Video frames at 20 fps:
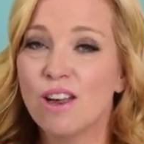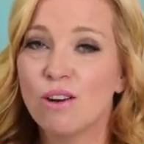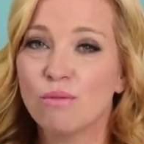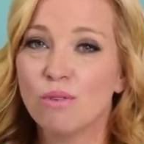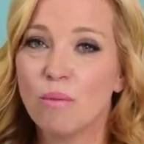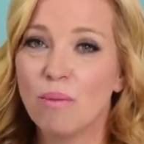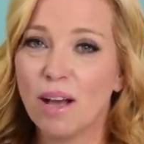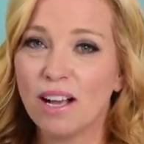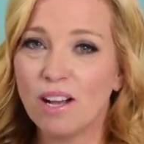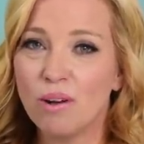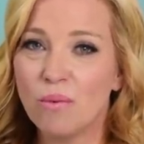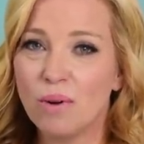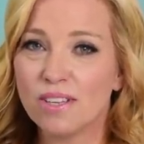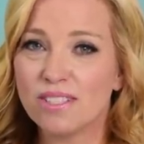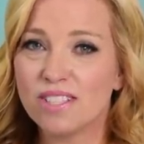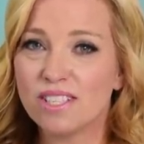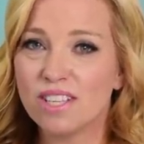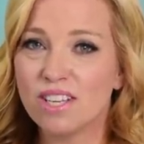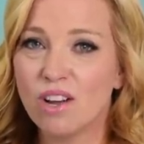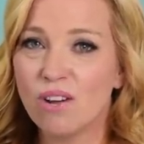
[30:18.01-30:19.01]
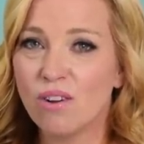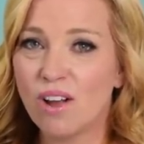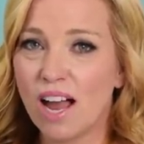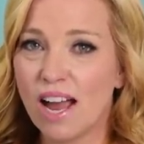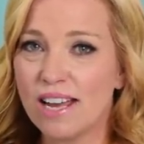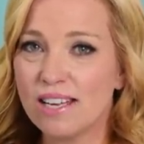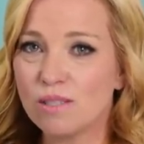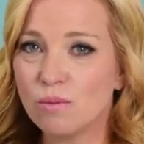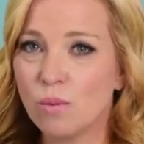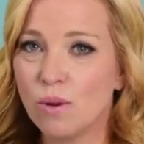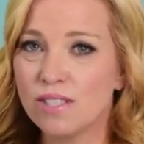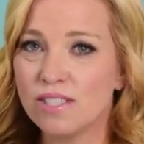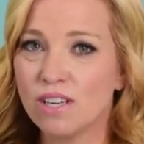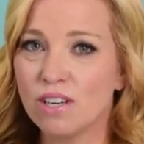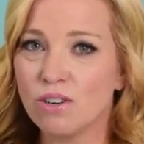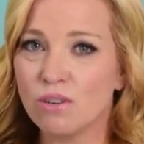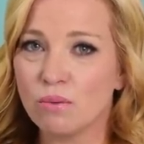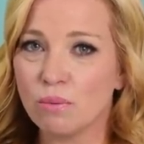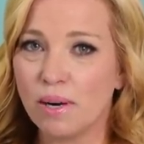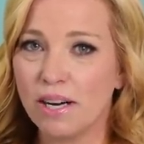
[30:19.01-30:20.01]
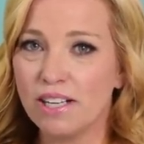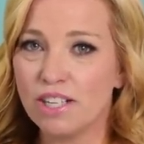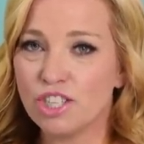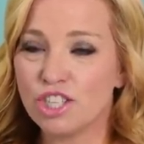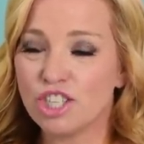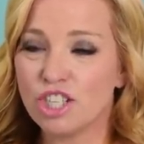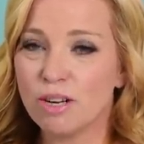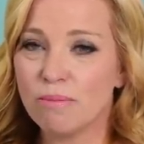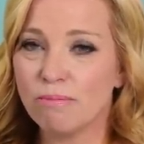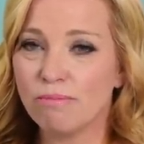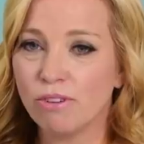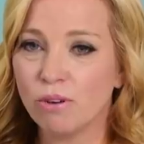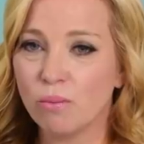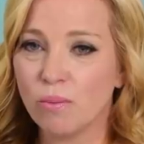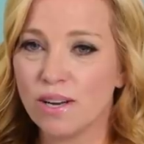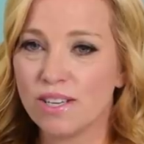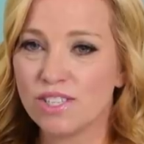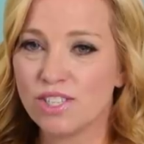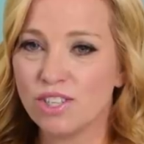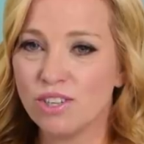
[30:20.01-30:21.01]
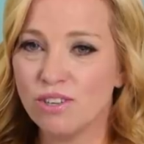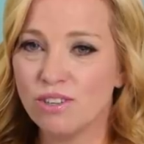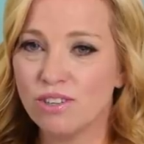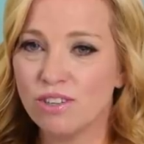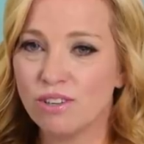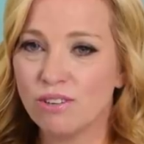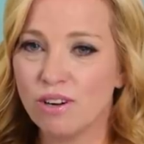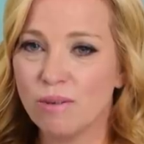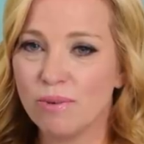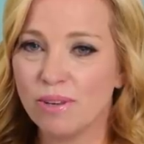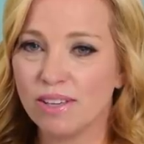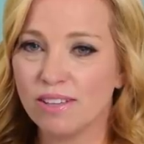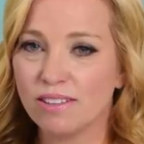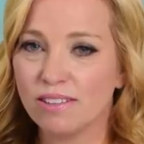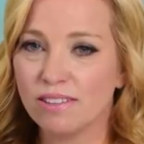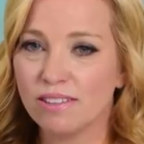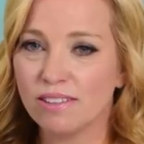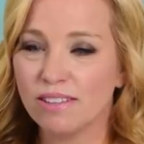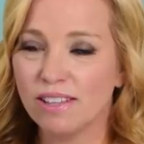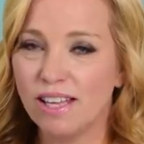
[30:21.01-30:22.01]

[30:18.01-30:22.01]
Rebecca wants to know, guys, what's a great ship for Western Caribbean?